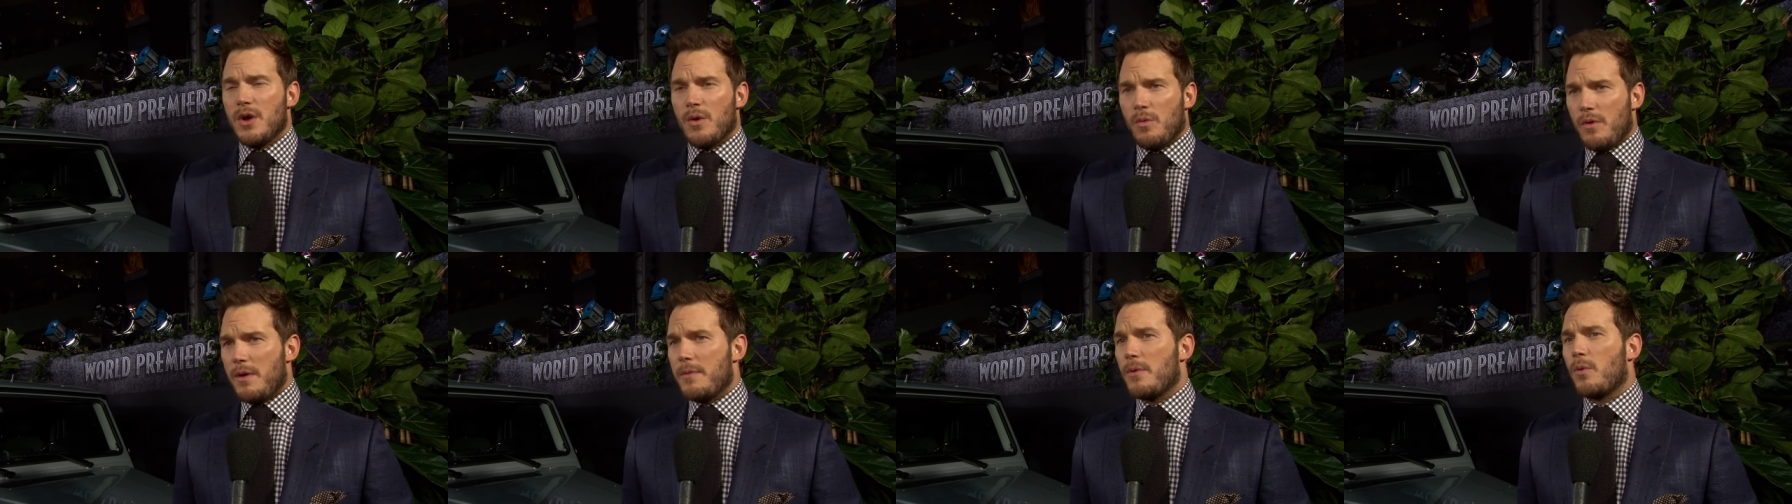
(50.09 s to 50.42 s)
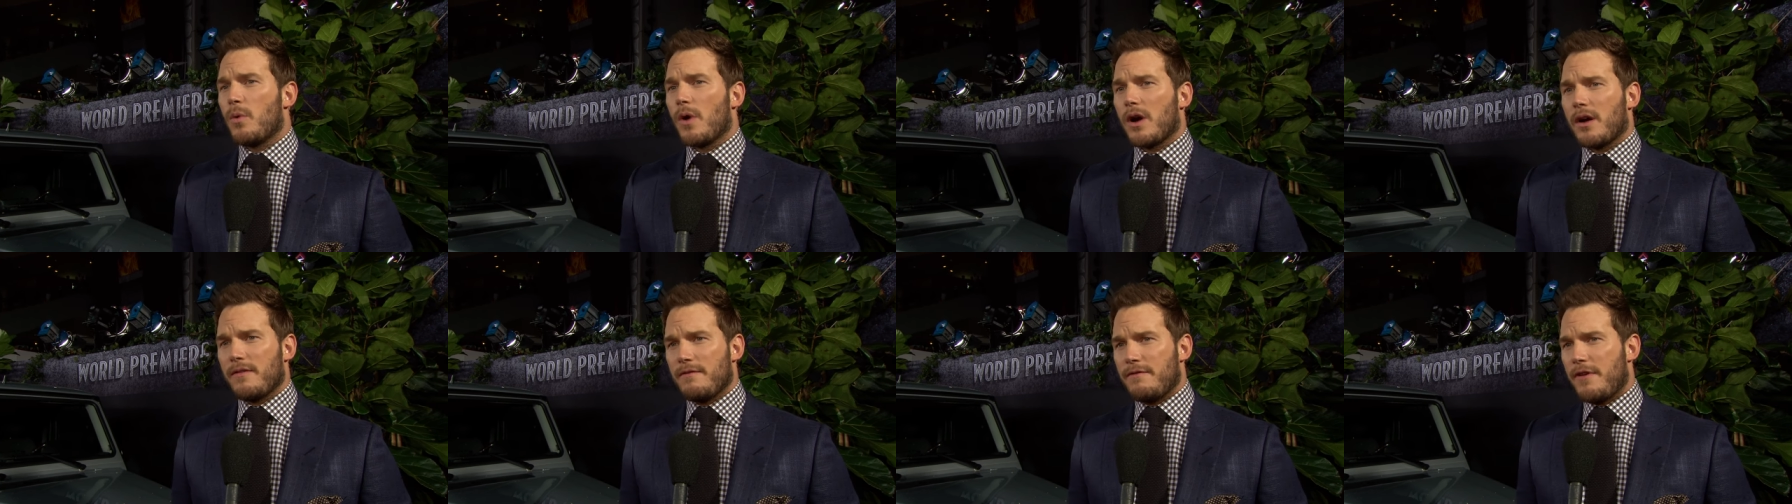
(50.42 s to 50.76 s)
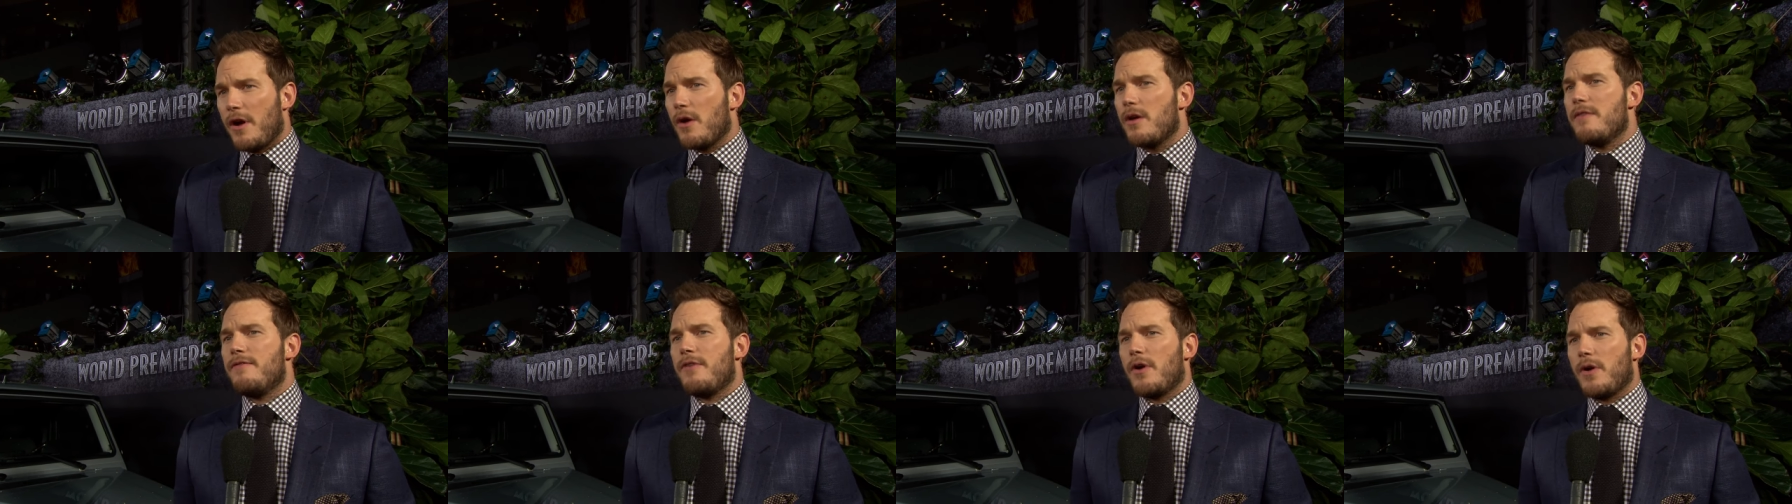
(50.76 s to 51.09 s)
We've been working
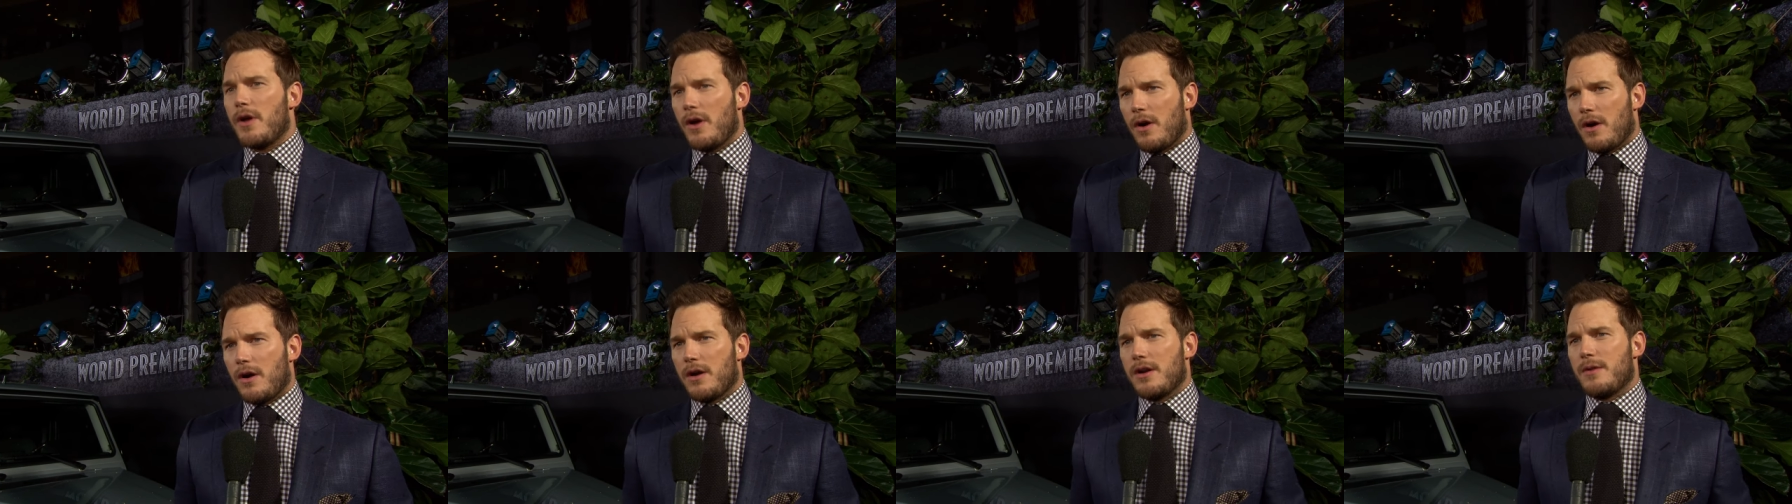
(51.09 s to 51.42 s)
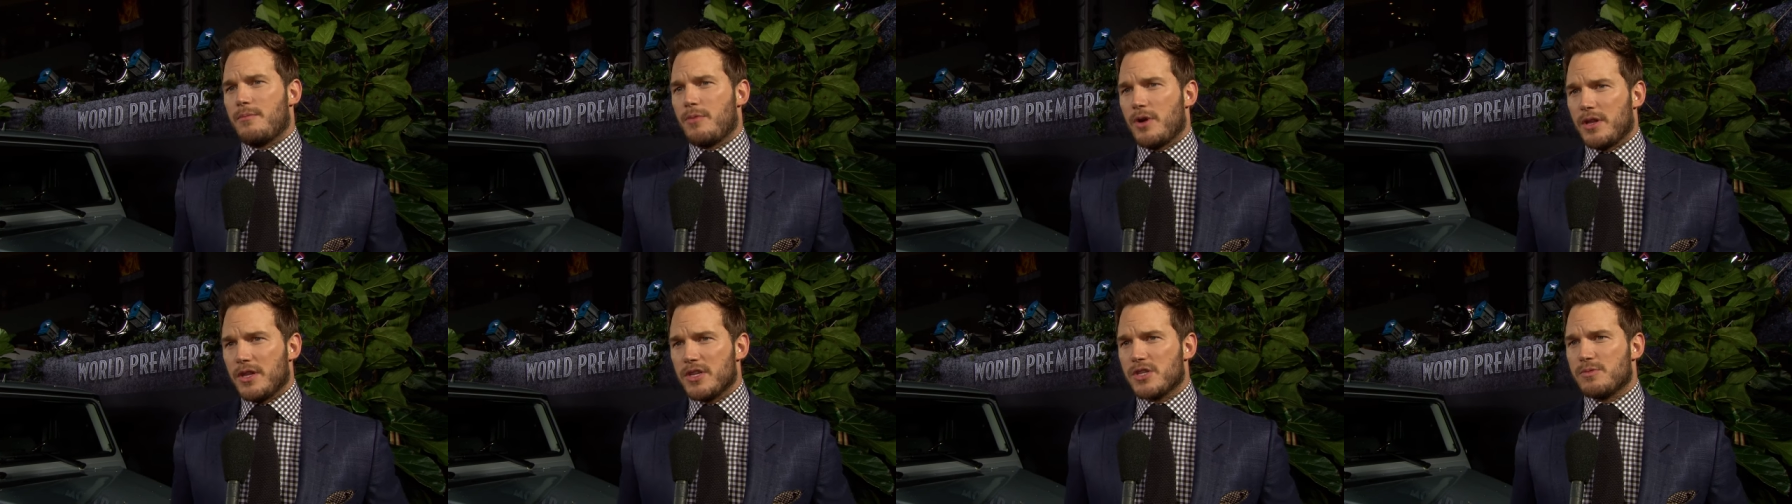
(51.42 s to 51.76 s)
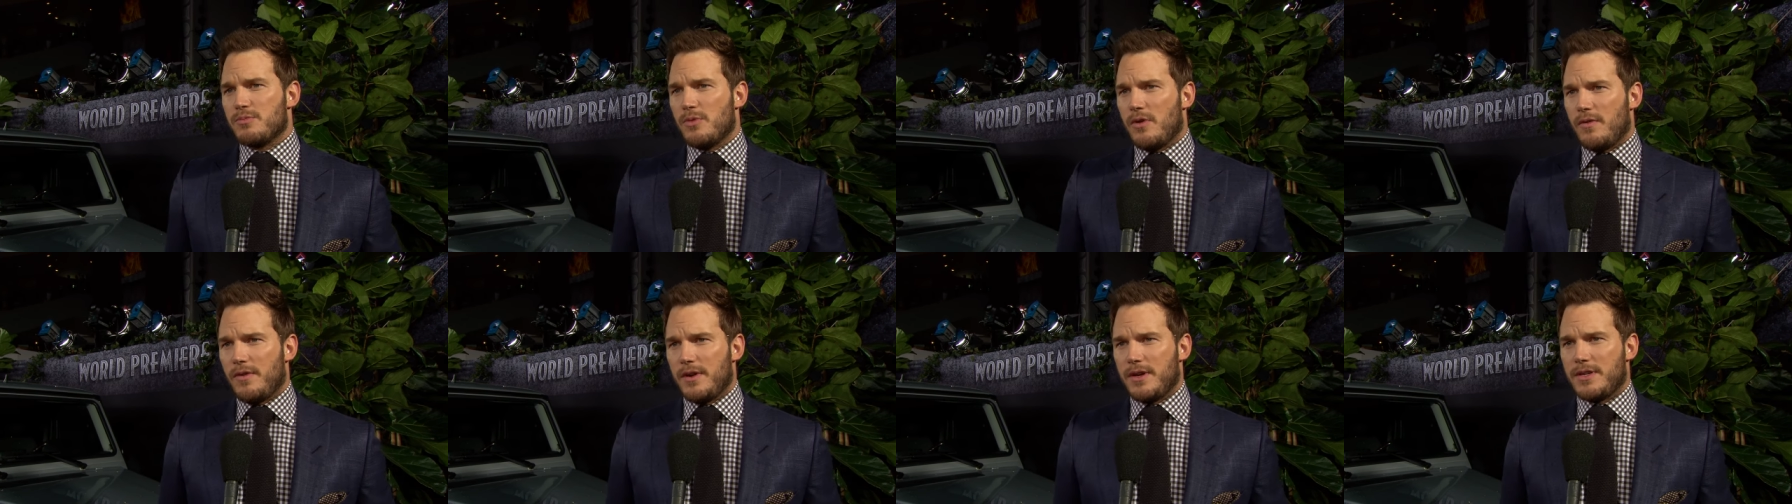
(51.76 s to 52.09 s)
very, very hard to bring this
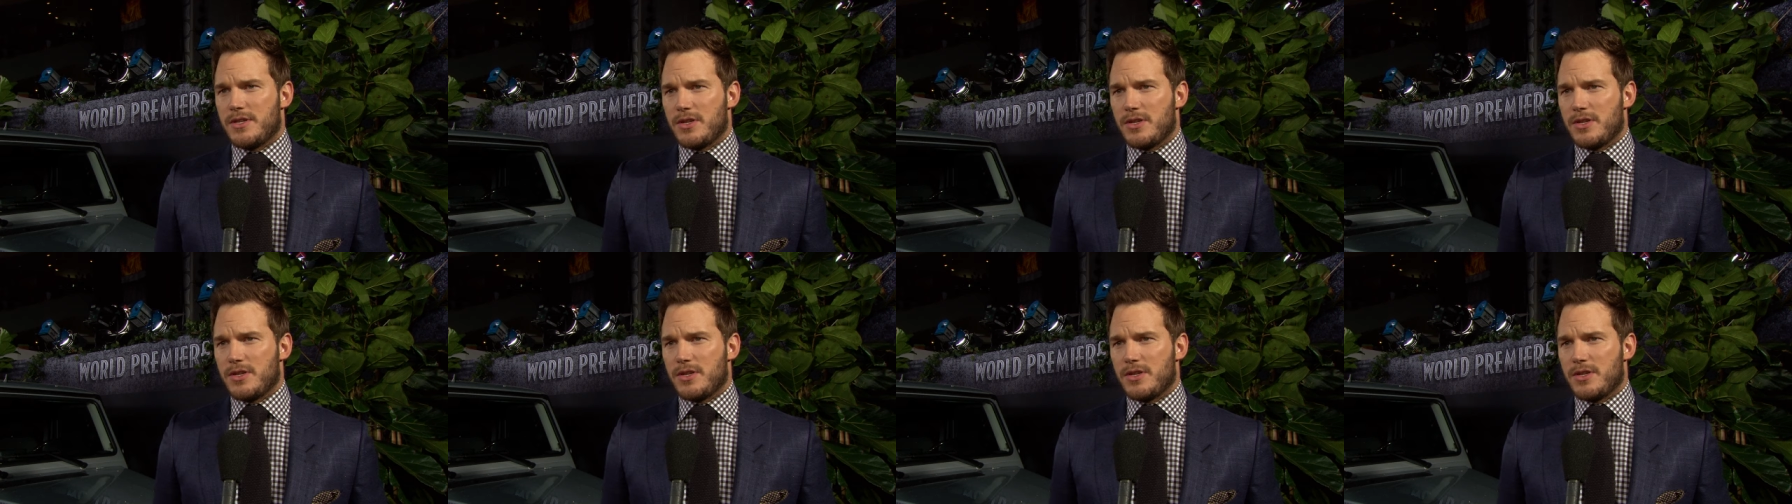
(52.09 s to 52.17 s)
movie